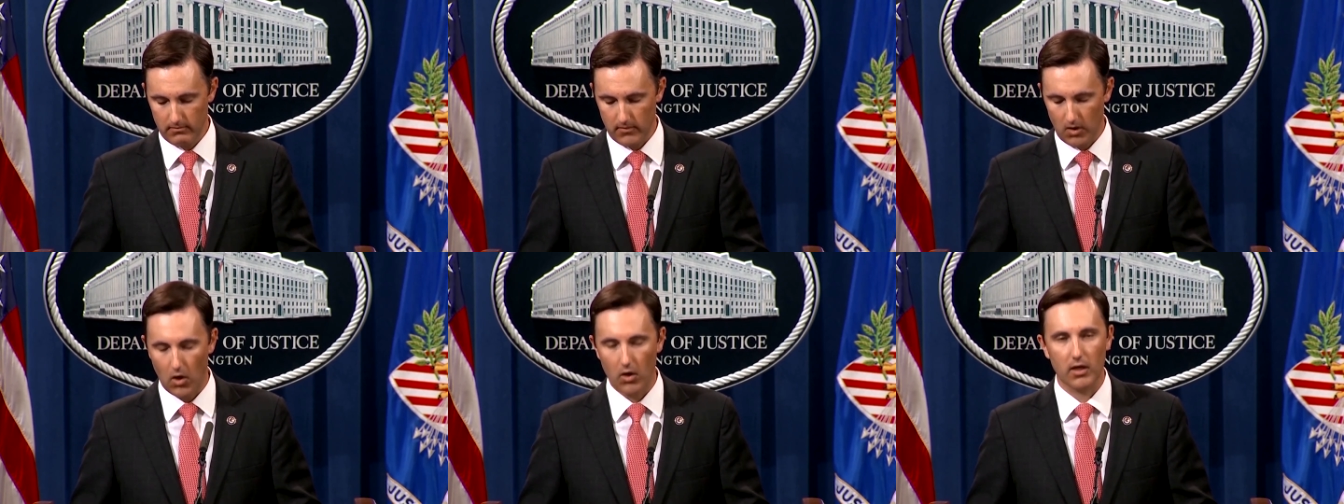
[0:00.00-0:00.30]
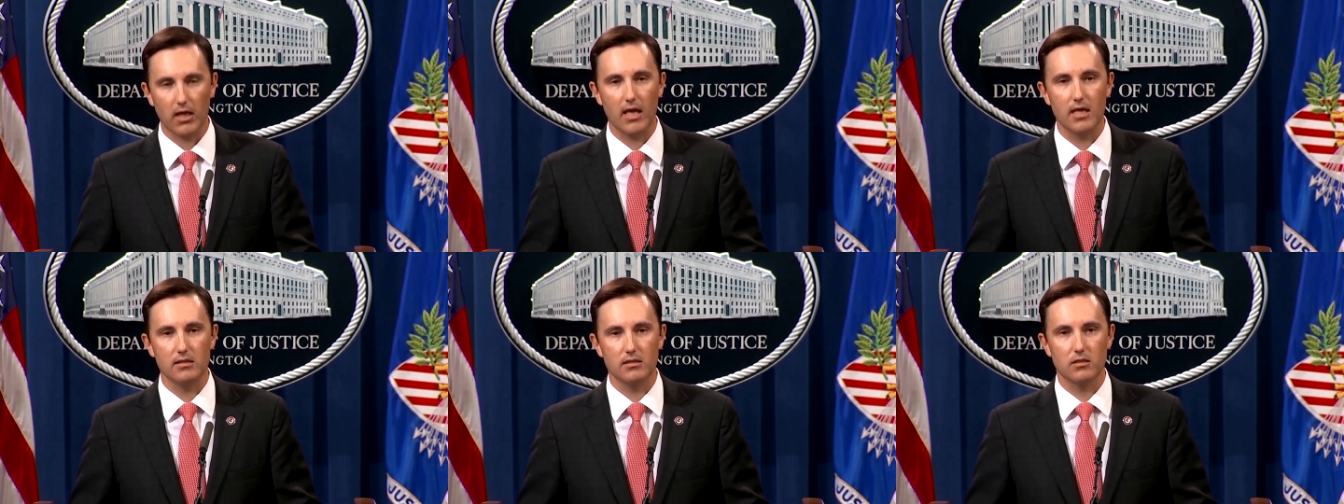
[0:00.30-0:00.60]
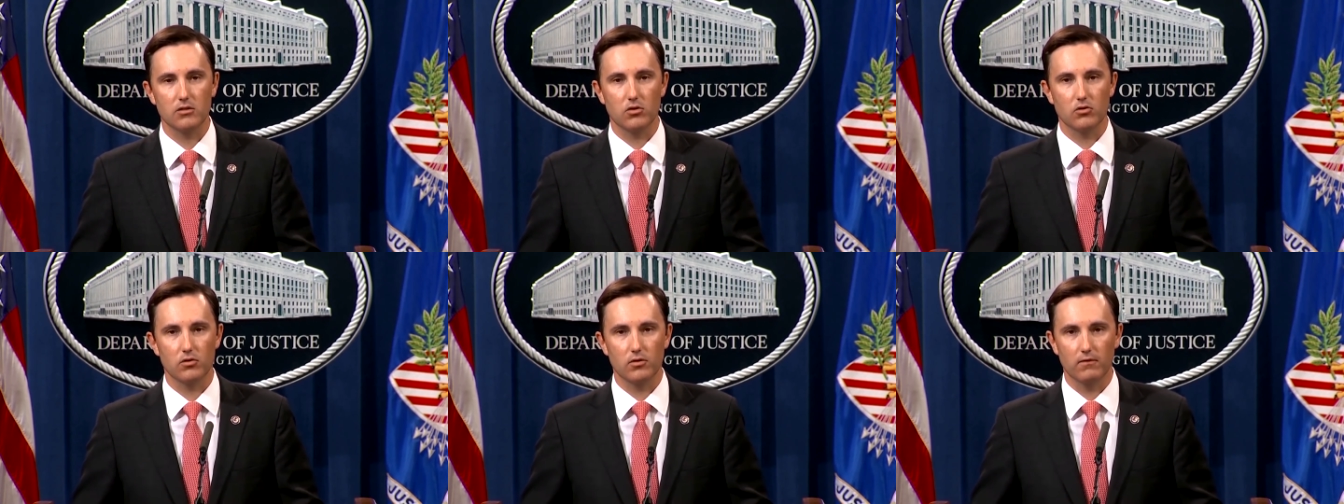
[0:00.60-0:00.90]
Our
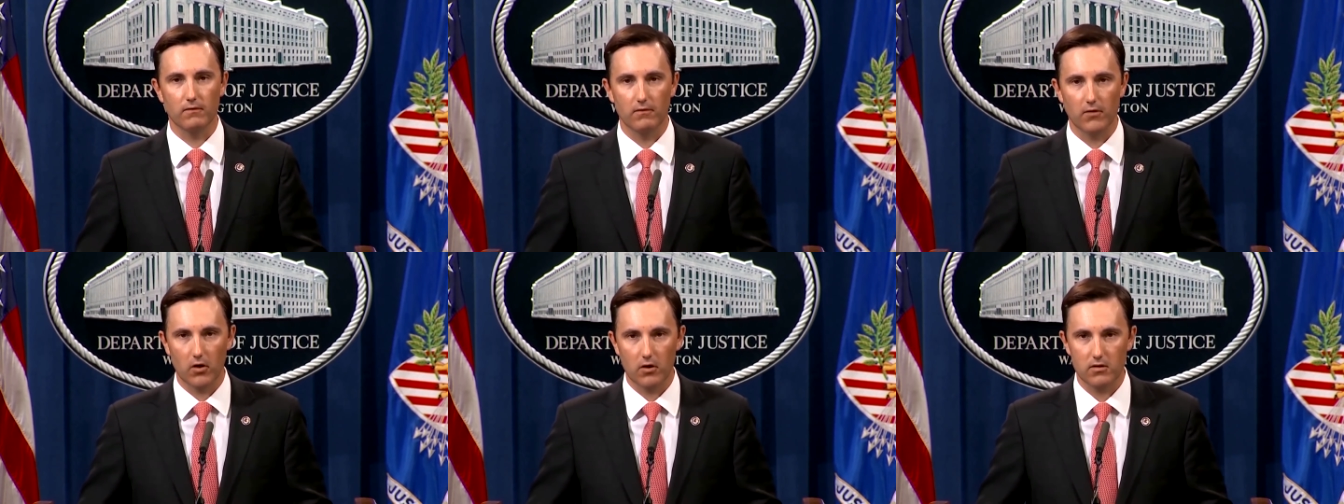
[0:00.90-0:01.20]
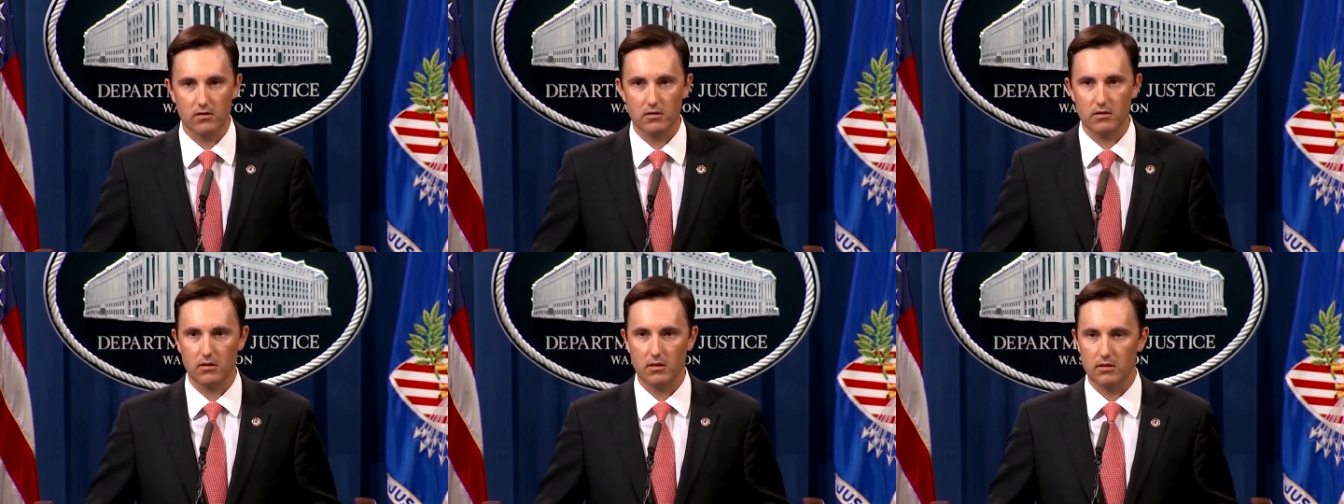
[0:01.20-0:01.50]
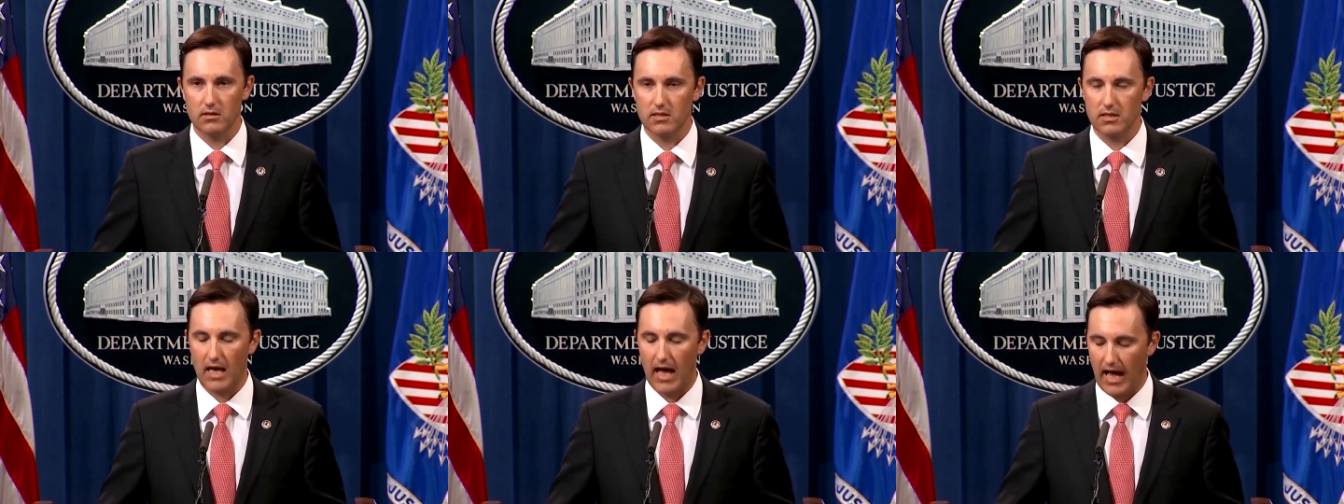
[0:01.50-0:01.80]
cases are diverse
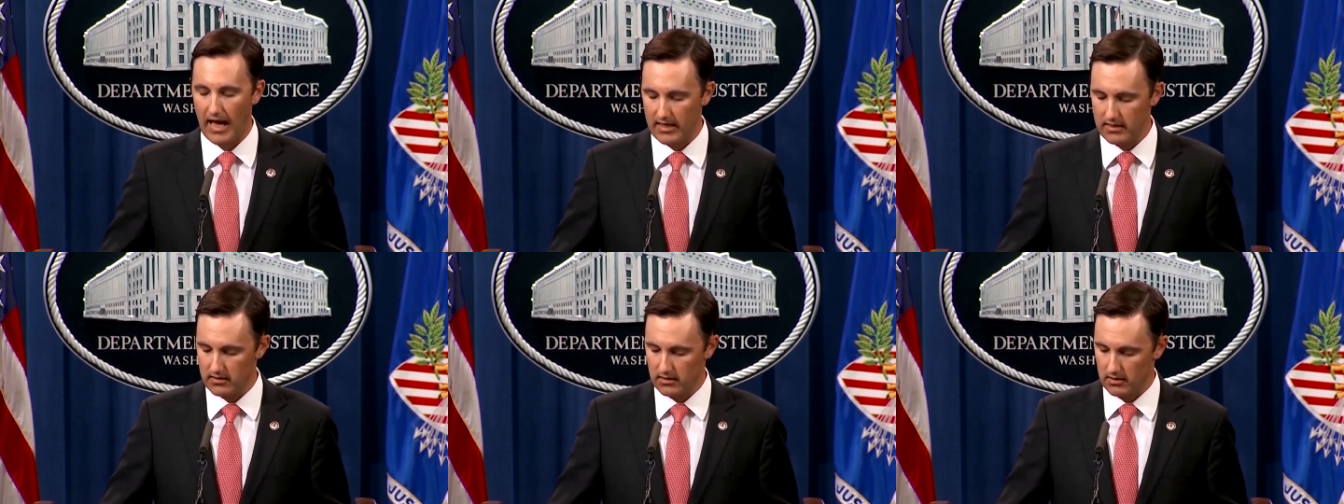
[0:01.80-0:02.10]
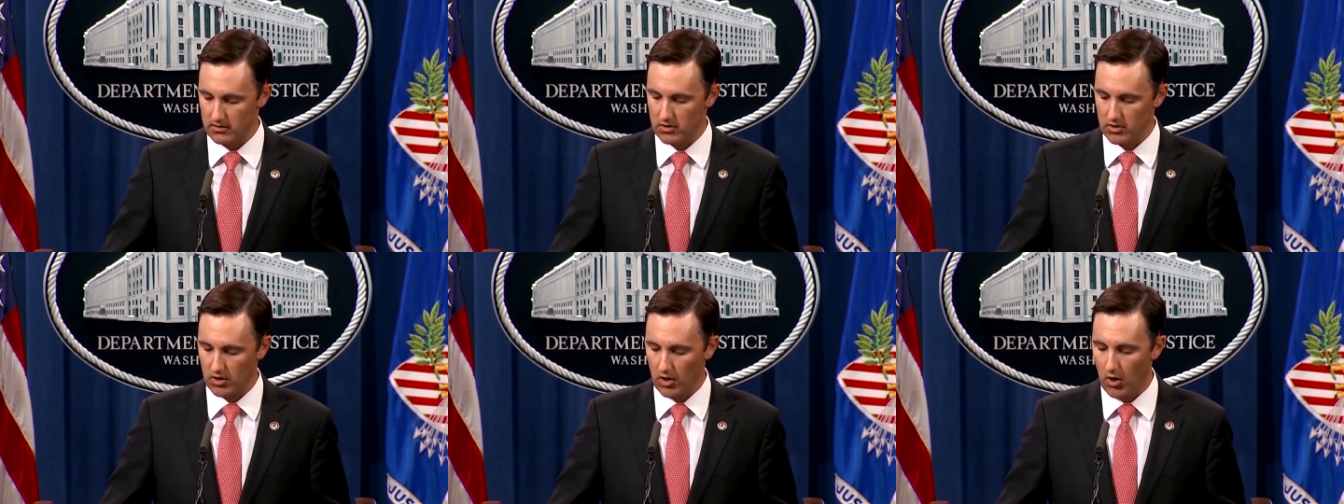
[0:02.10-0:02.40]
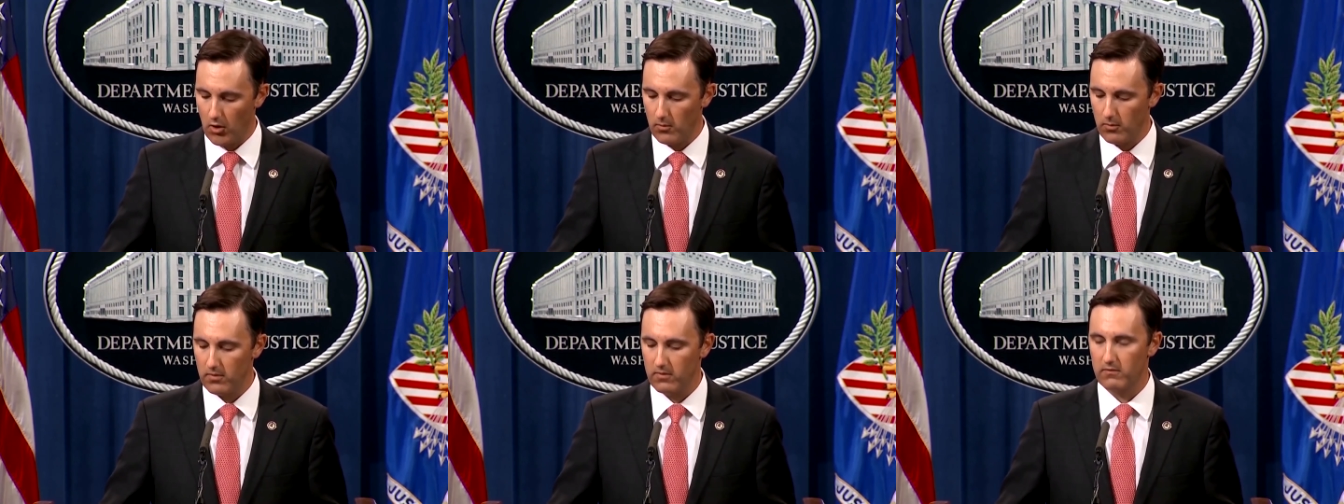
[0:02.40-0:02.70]
in size and
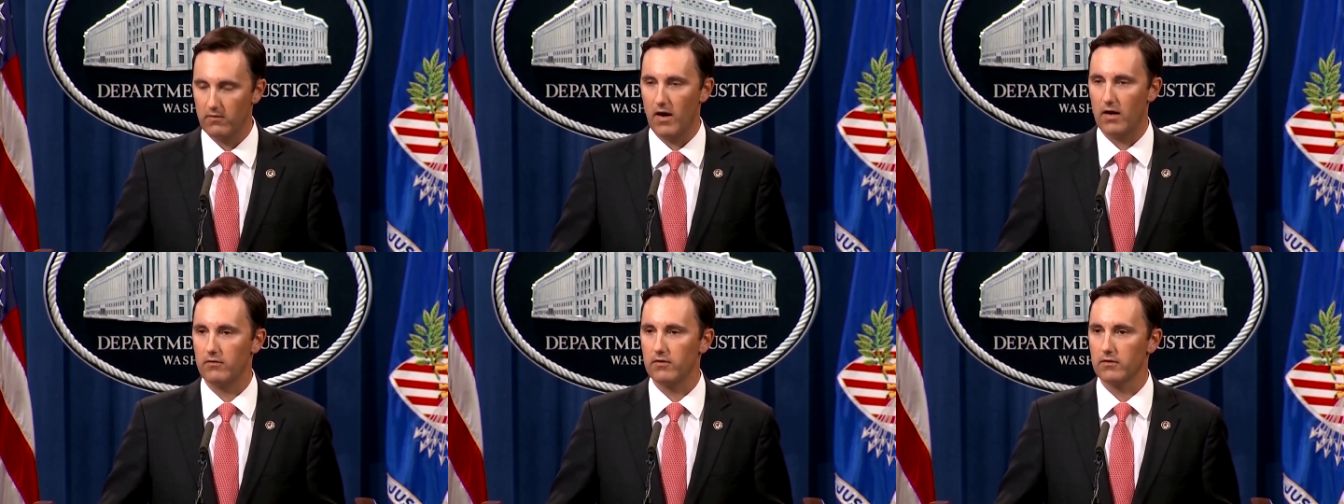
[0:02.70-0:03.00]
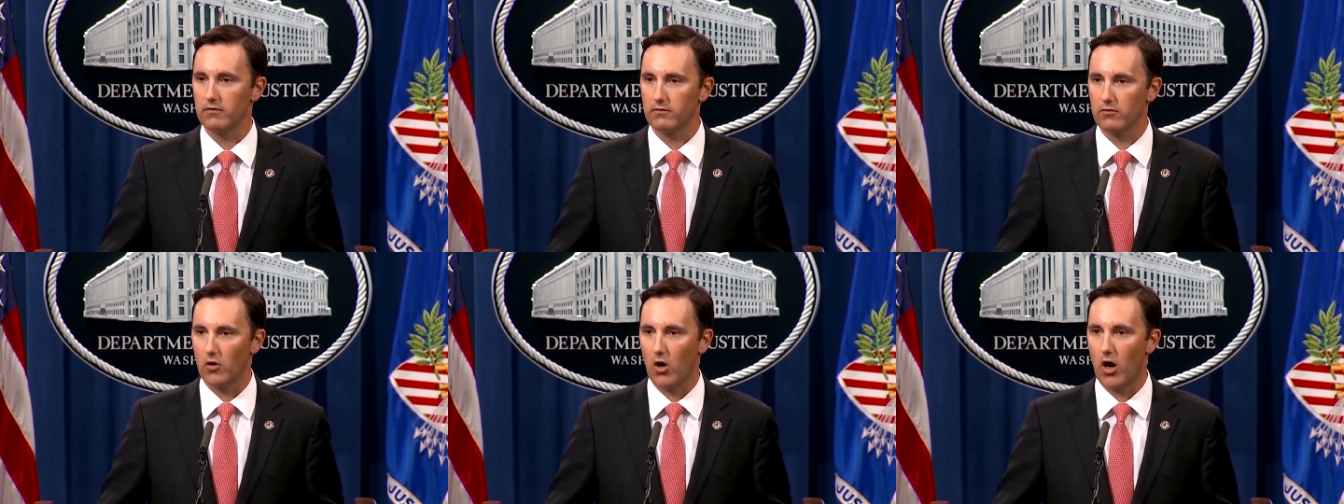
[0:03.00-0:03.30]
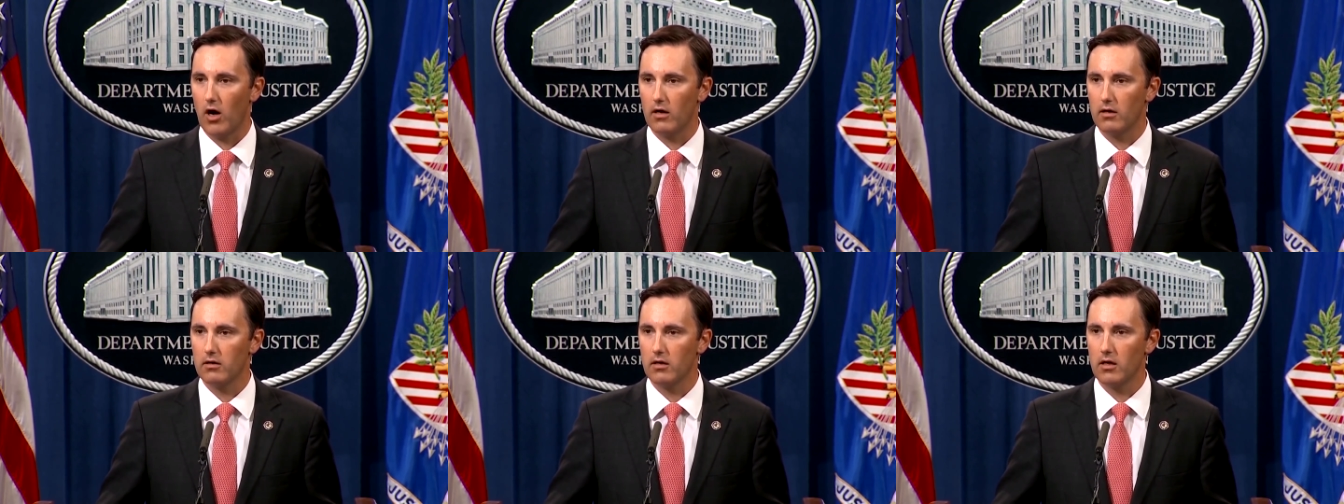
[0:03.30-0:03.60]
scope, involving
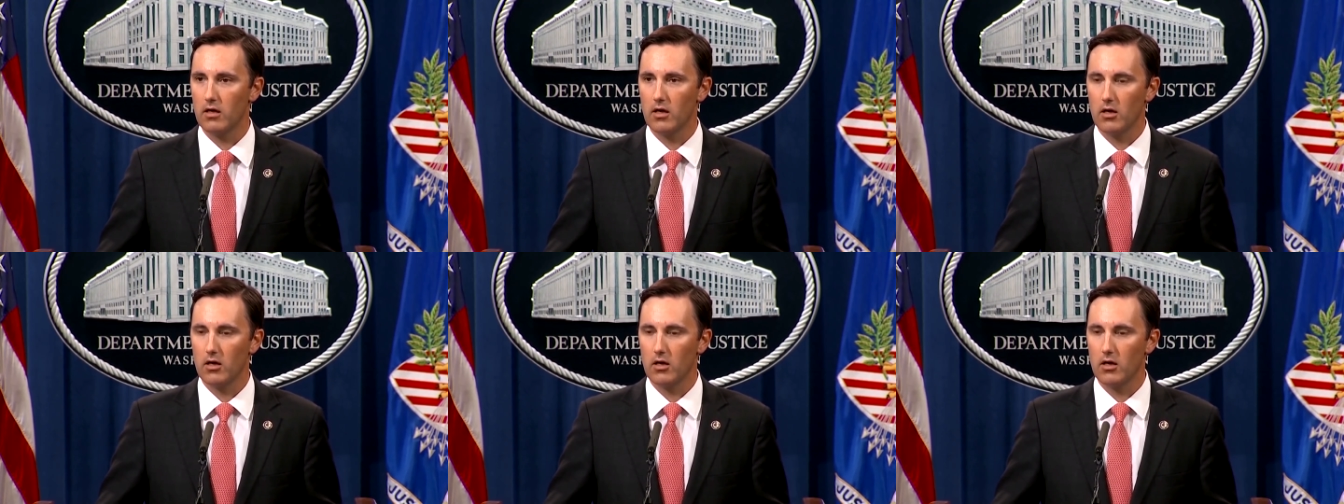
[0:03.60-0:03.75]
fraud